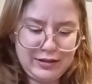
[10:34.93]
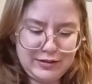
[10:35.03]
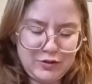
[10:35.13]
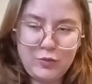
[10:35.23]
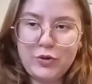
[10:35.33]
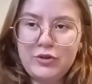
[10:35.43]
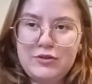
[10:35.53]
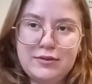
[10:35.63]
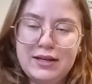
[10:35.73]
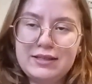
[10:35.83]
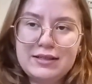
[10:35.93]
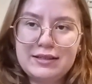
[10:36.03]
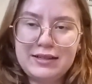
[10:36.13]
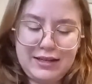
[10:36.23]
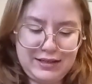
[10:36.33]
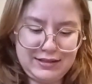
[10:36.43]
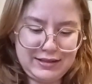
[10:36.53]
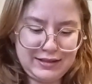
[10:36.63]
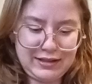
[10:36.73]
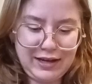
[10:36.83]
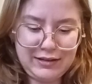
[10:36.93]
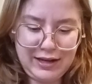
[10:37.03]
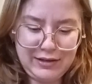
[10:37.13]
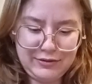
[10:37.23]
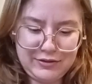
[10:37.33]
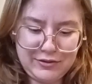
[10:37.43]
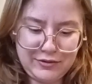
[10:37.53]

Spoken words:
no point to it. I don't know.